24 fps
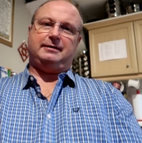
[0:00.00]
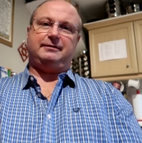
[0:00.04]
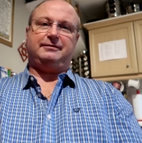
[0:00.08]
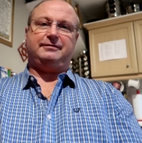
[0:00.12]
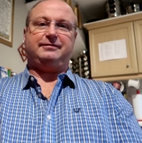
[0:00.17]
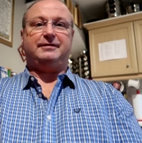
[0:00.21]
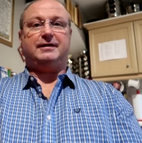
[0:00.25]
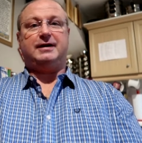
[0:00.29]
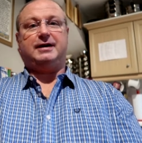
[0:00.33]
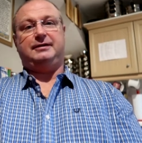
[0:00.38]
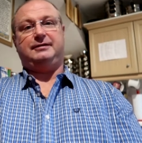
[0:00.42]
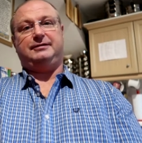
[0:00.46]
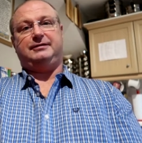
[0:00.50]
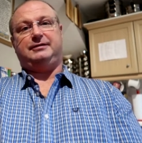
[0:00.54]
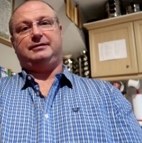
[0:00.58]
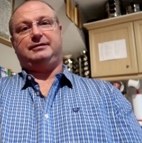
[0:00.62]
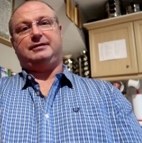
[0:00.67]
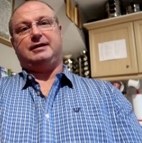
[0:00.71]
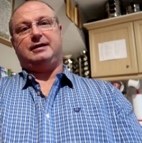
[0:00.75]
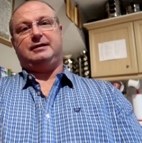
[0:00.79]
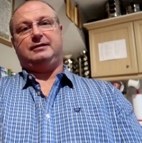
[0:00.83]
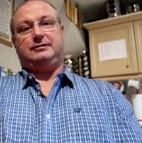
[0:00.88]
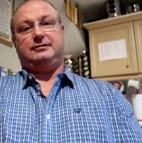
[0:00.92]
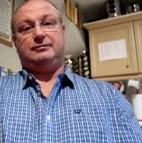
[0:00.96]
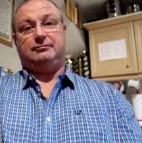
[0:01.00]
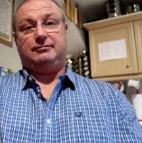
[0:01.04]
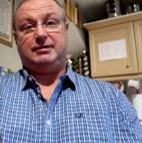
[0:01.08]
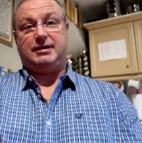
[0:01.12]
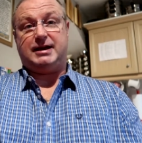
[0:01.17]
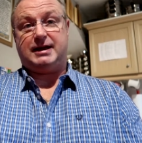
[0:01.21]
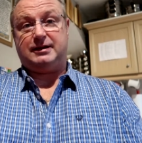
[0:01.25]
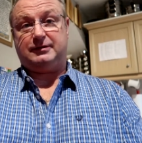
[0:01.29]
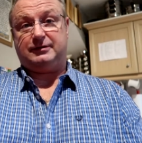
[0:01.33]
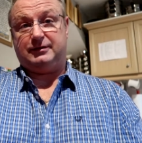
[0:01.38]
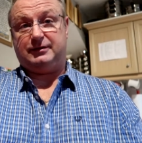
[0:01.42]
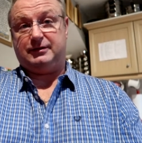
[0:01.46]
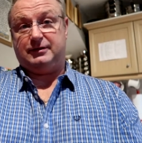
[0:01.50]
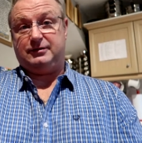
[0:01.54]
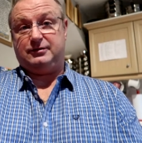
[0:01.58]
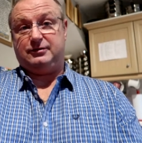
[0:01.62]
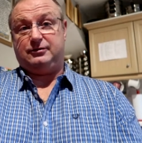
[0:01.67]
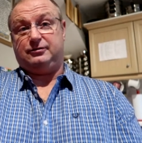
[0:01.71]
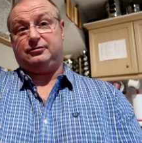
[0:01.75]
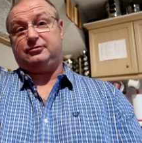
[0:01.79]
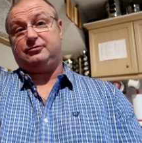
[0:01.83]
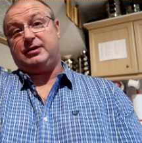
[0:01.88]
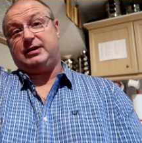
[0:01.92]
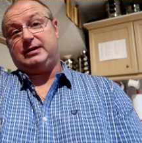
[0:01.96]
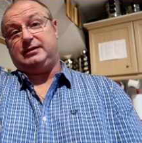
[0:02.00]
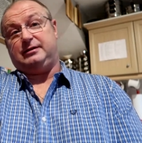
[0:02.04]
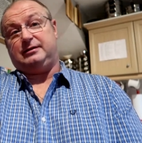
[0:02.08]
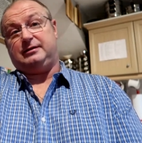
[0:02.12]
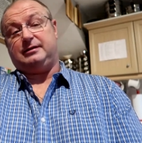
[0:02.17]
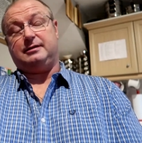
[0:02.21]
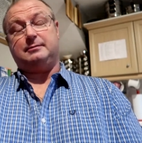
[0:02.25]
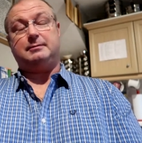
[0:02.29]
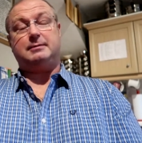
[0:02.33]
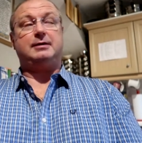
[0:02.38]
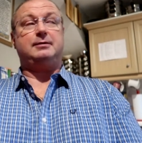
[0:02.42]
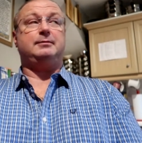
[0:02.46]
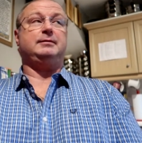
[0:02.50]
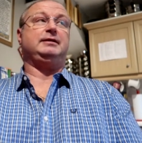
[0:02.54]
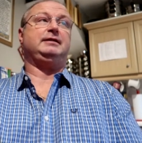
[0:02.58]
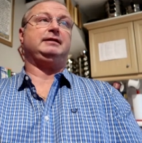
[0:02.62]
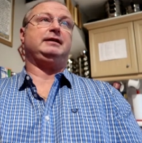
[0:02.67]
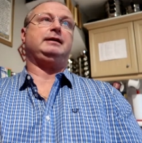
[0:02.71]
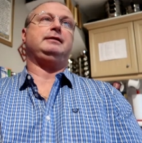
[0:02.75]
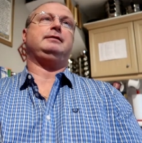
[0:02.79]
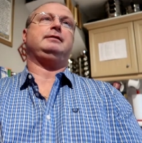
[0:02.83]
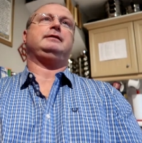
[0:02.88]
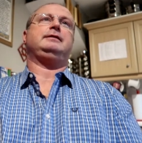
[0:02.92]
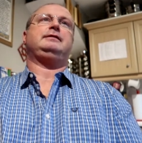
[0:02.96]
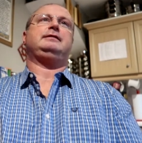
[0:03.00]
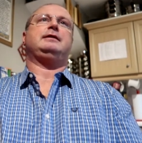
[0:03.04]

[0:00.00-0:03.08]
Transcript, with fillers: Pfizer's going to react to the new strains at the moment either.